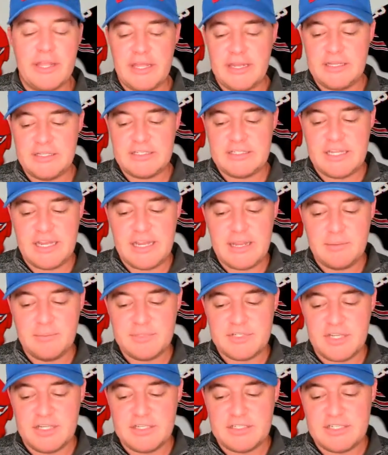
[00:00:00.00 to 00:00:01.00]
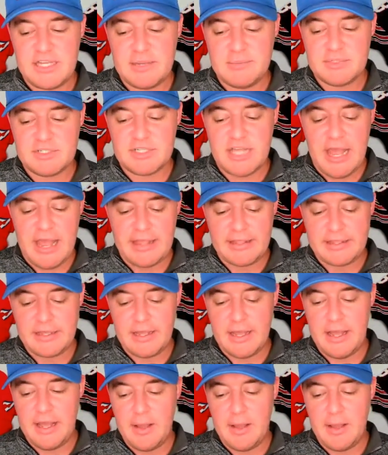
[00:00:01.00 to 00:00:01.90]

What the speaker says: and it seems like